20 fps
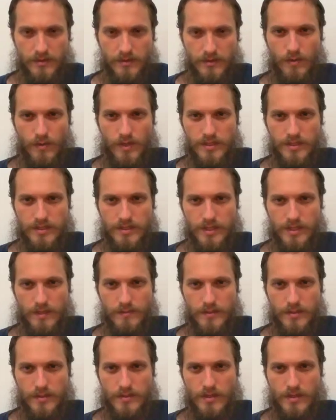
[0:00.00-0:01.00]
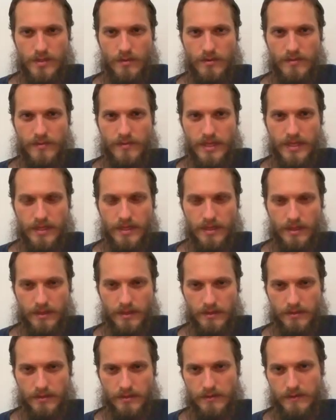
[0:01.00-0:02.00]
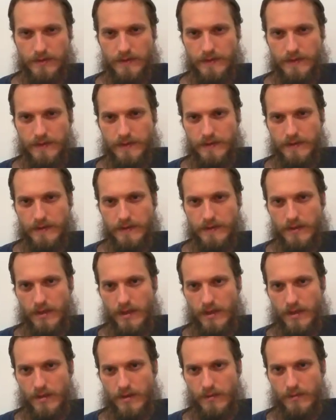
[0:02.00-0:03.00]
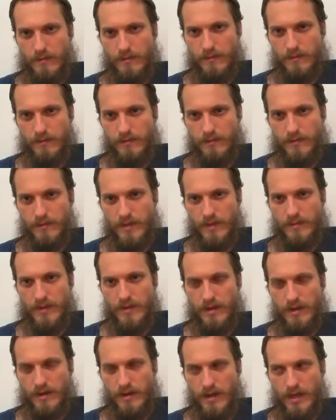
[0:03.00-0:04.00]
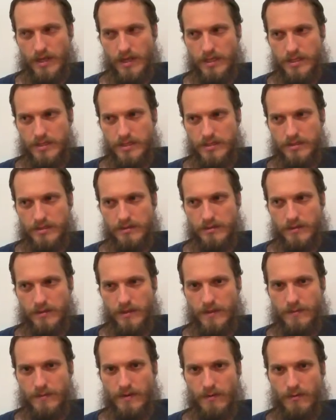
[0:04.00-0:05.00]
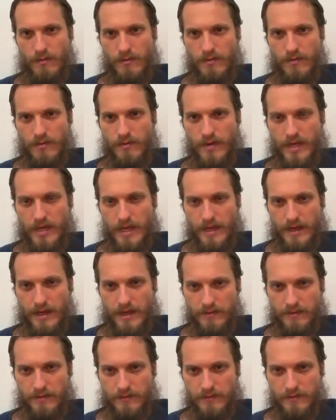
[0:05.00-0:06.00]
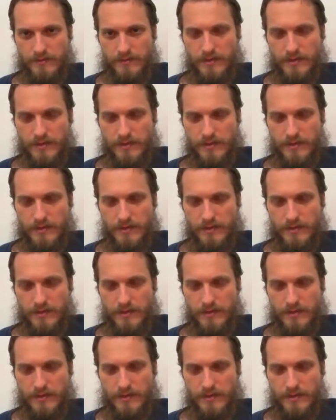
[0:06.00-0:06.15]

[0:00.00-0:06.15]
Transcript: What assumptions are we making about us and about what we want to have?